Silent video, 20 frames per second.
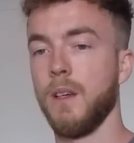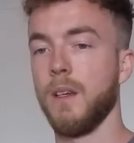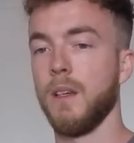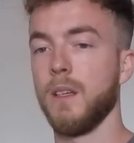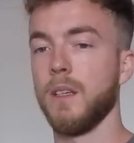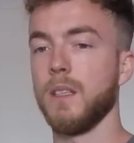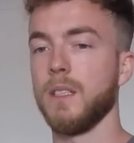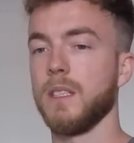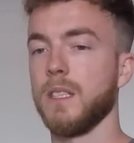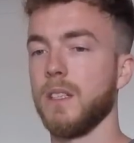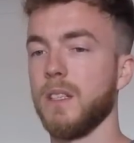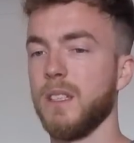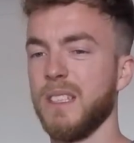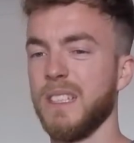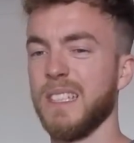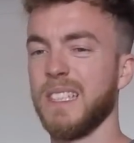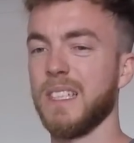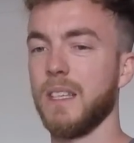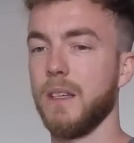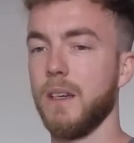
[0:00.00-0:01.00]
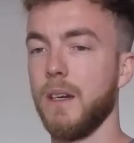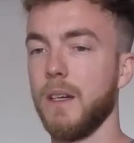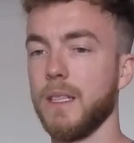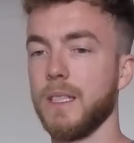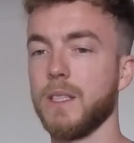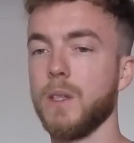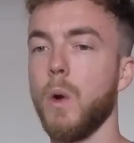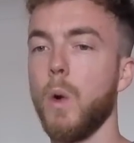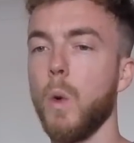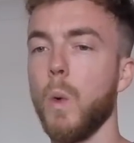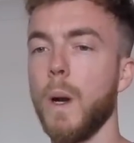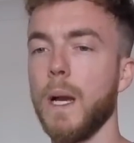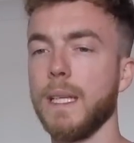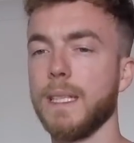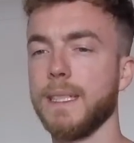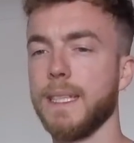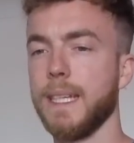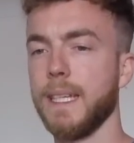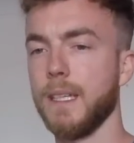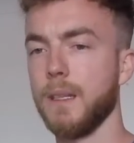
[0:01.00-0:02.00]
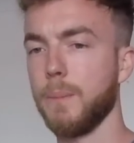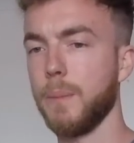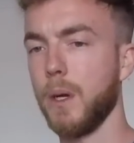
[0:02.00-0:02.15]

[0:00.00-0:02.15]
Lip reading: because it's not always needed,